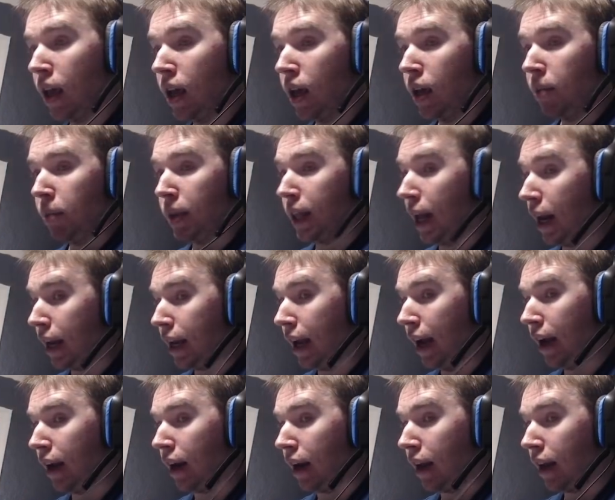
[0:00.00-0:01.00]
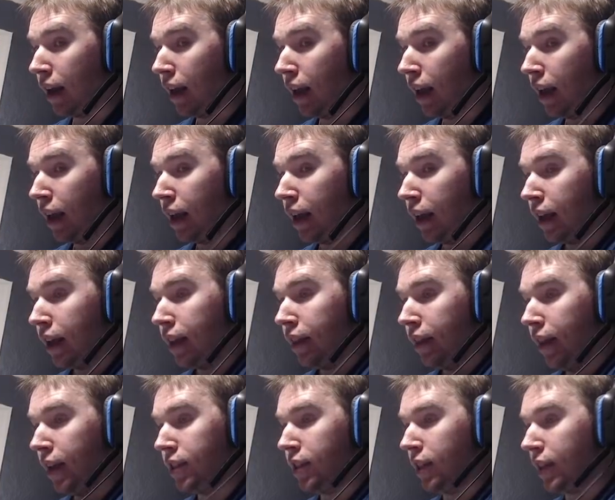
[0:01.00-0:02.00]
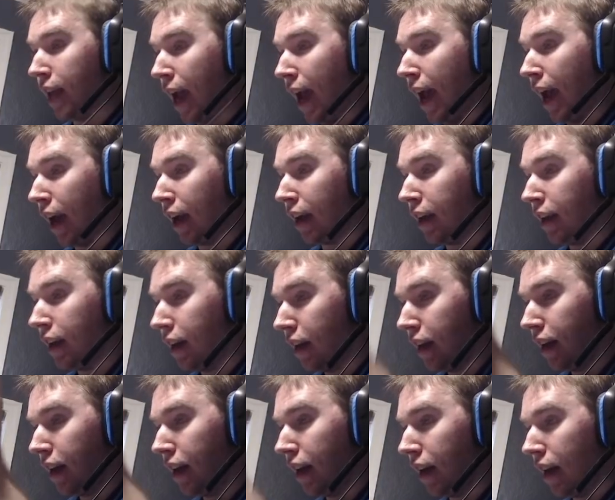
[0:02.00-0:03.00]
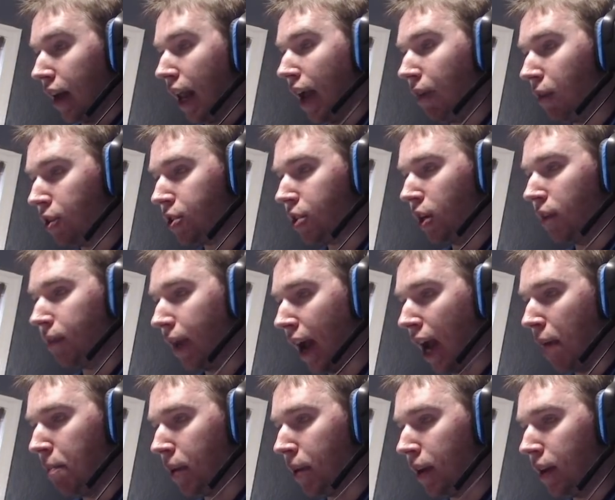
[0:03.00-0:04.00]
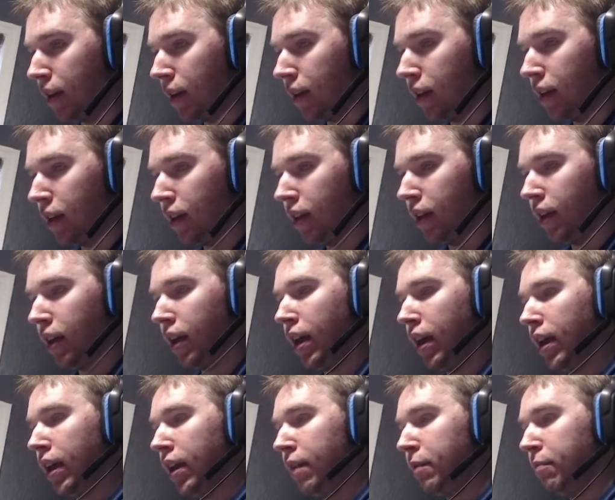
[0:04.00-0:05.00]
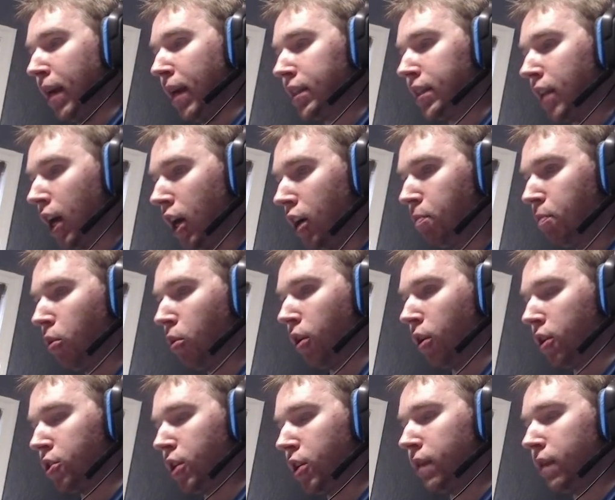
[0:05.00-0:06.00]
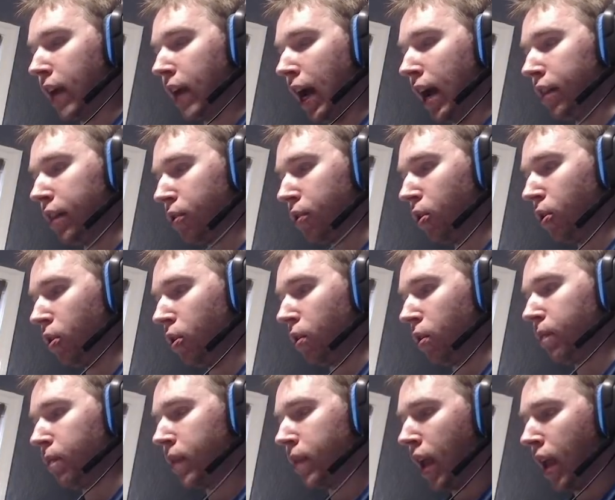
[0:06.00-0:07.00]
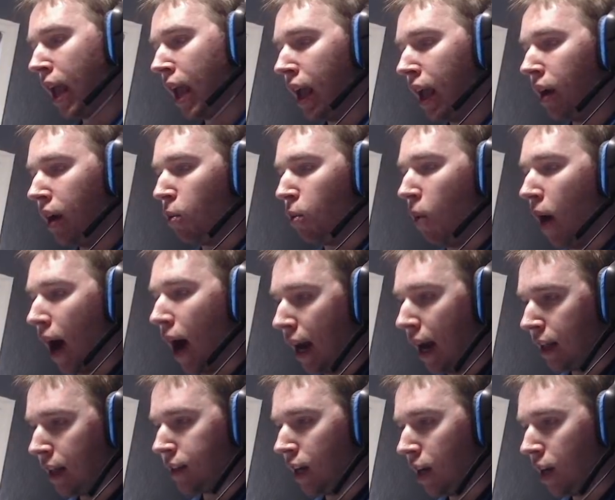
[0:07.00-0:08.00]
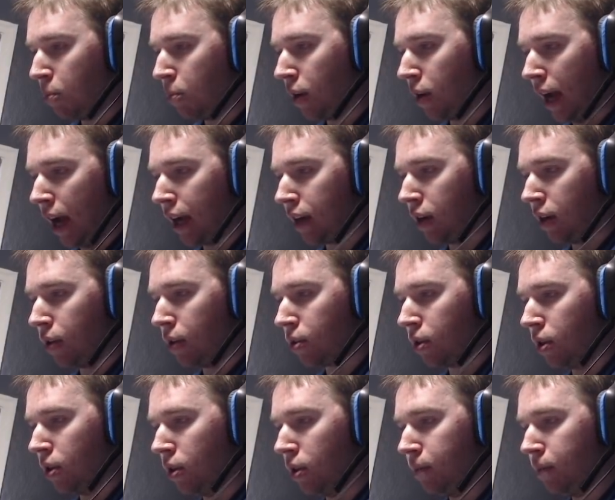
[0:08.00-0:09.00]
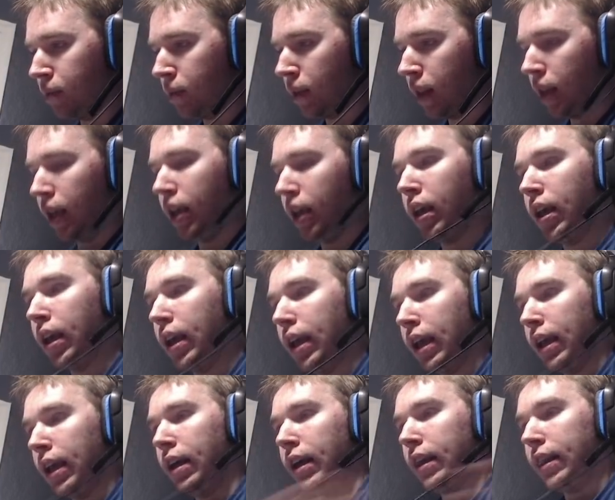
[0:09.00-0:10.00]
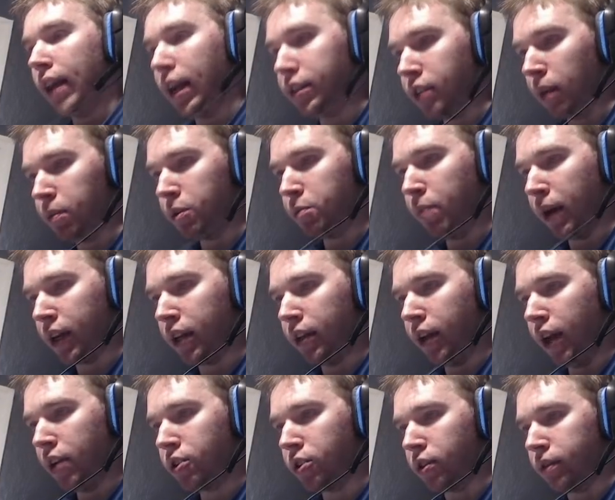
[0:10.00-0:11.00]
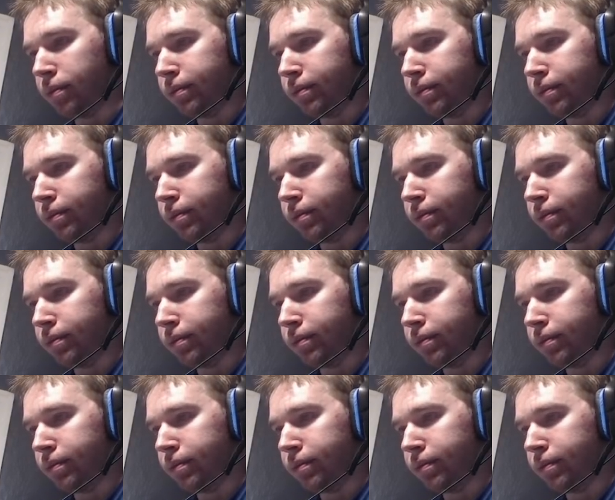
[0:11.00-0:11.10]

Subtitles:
But then again, this attack never should have happened. My teleport should have gone through. Why did the teleport not go through? That's up to speculation.